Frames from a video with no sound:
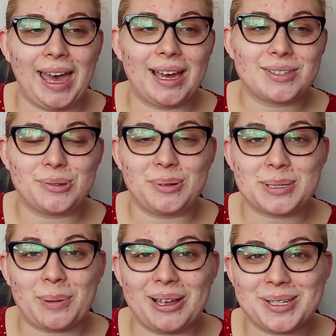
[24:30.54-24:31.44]
as soon
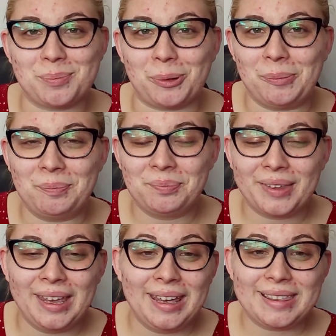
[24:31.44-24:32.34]
as possible.
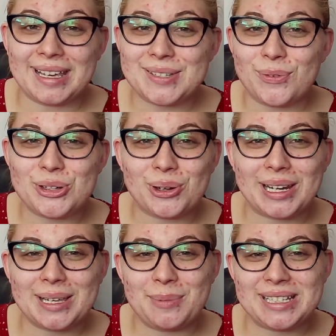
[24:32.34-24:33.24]
Thanks for
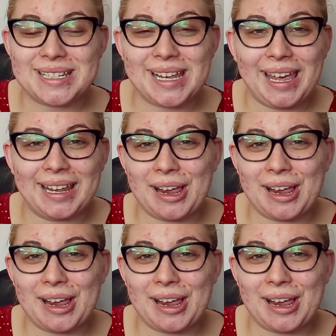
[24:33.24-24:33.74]
joining me today,